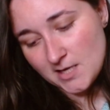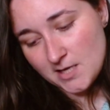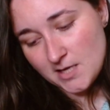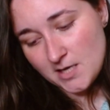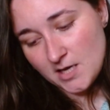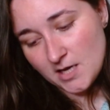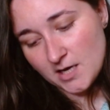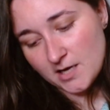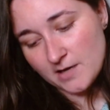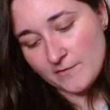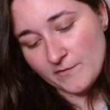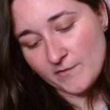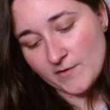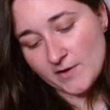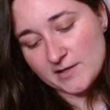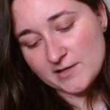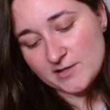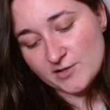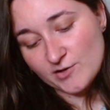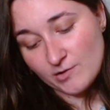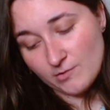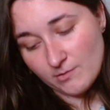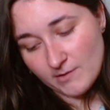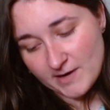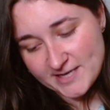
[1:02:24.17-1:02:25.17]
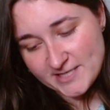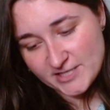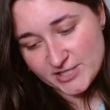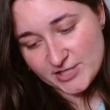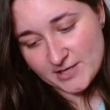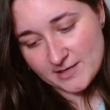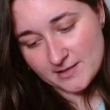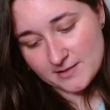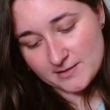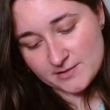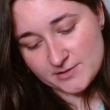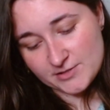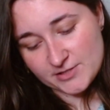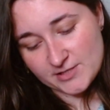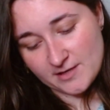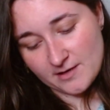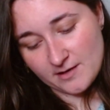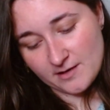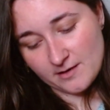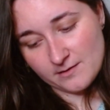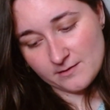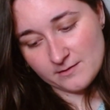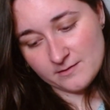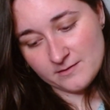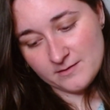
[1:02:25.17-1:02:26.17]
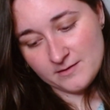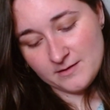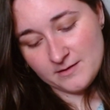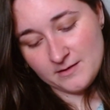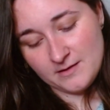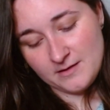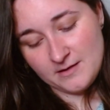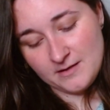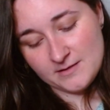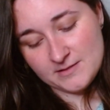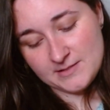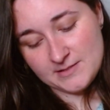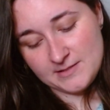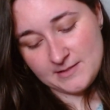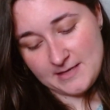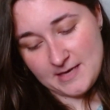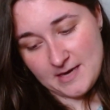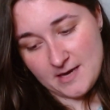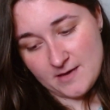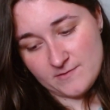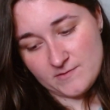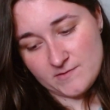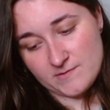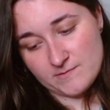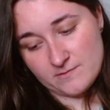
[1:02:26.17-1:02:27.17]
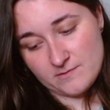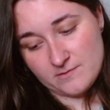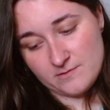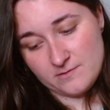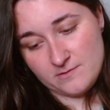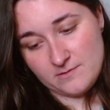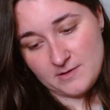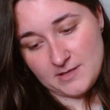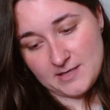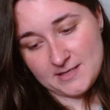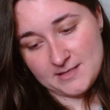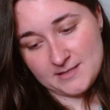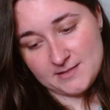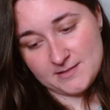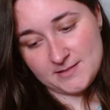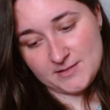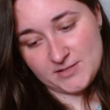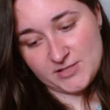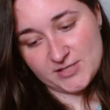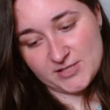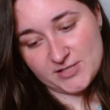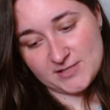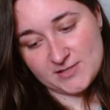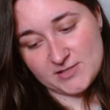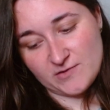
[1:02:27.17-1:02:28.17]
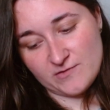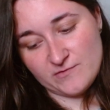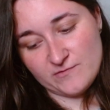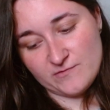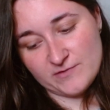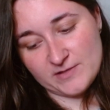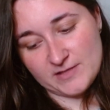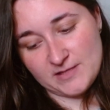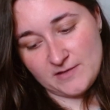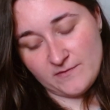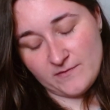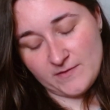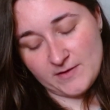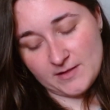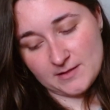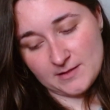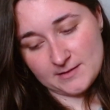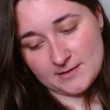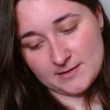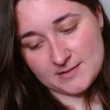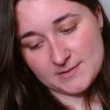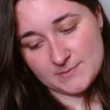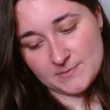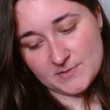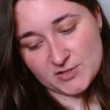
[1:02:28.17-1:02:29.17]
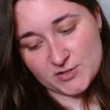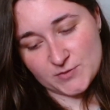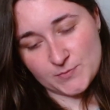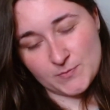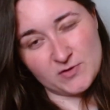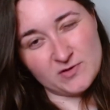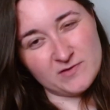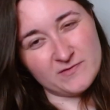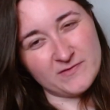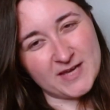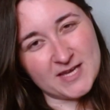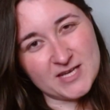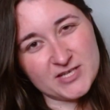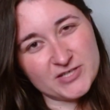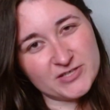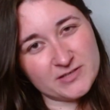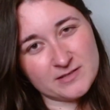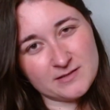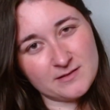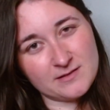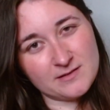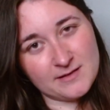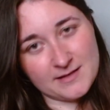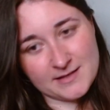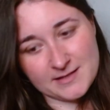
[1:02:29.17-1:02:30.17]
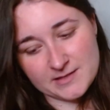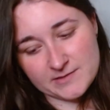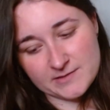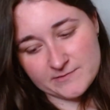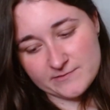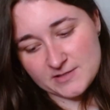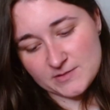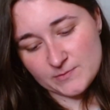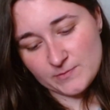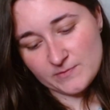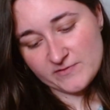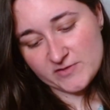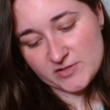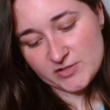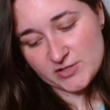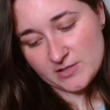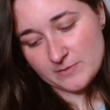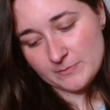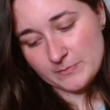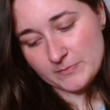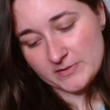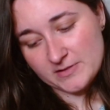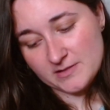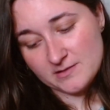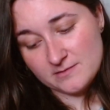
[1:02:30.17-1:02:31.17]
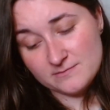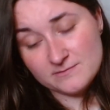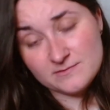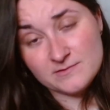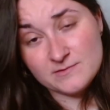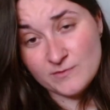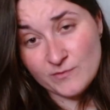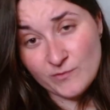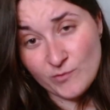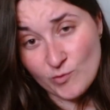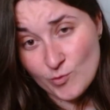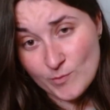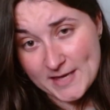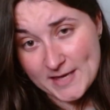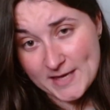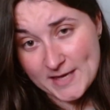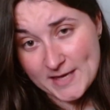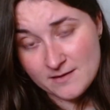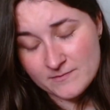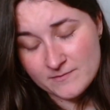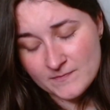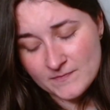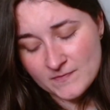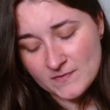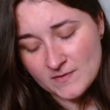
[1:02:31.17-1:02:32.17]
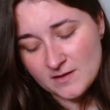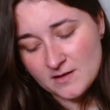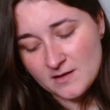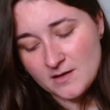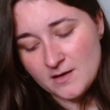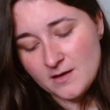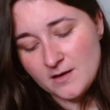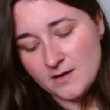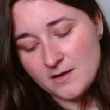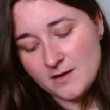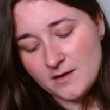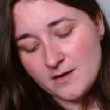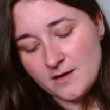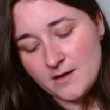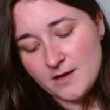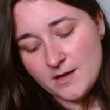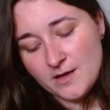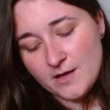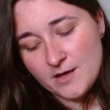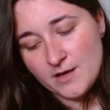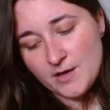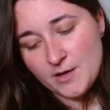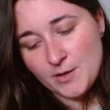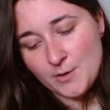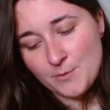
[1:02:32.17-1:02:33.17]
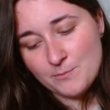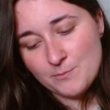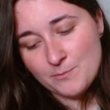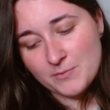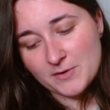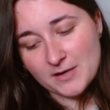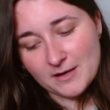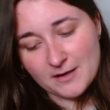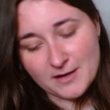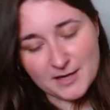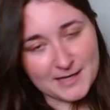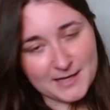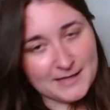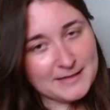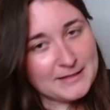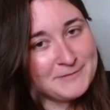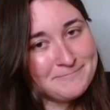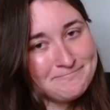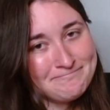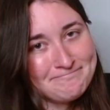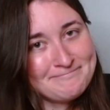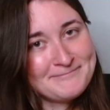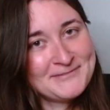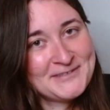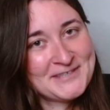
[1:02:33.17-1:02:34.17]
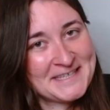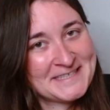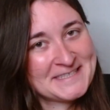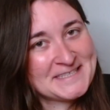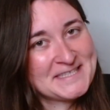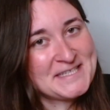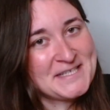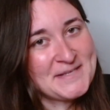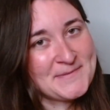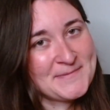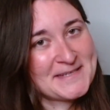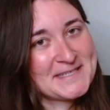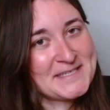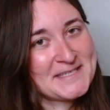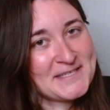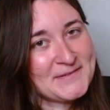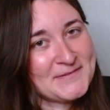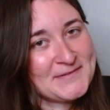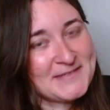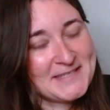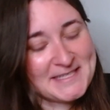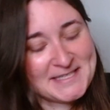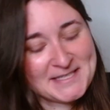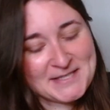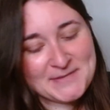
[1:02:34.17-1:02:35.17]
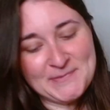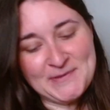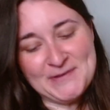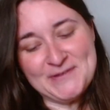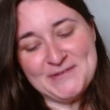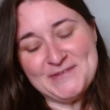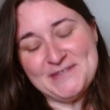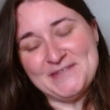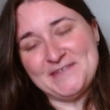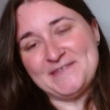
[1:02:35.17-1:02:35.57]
I find it quite challenging to get through and just don't really feel like there's much motivation like there is with a jumper for me. But I can see myself knitting most of